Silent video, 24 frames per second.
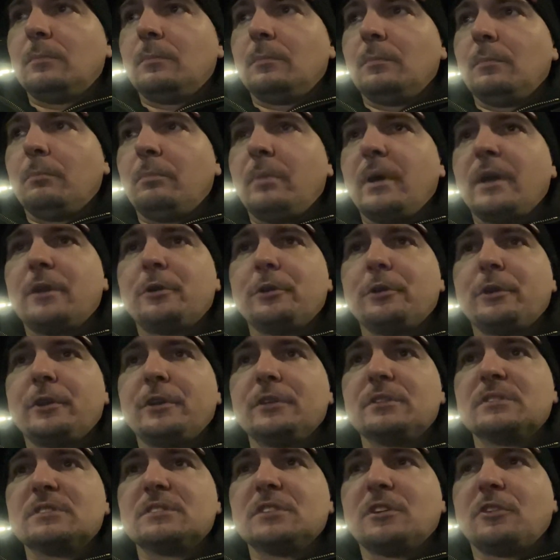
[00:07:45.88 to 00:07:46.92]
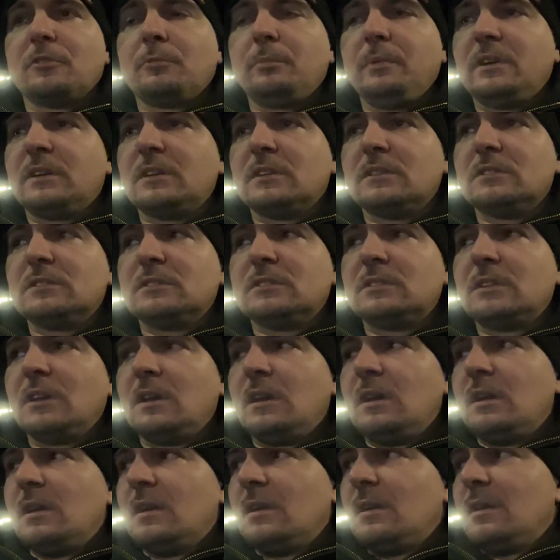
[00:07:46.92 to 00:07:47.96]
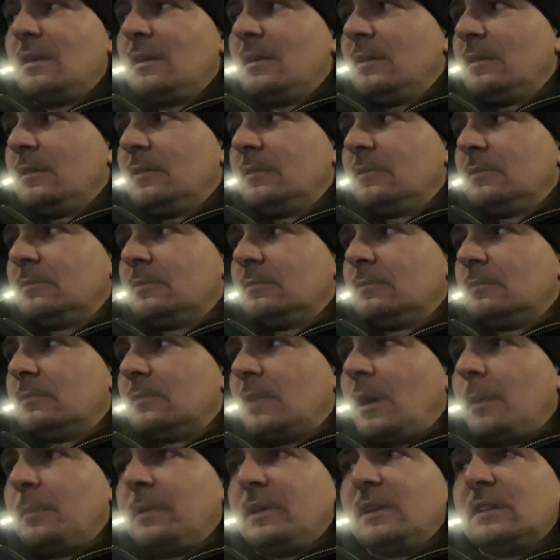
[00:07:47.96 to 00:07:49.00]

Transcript: bettering yourself. Because, I mean,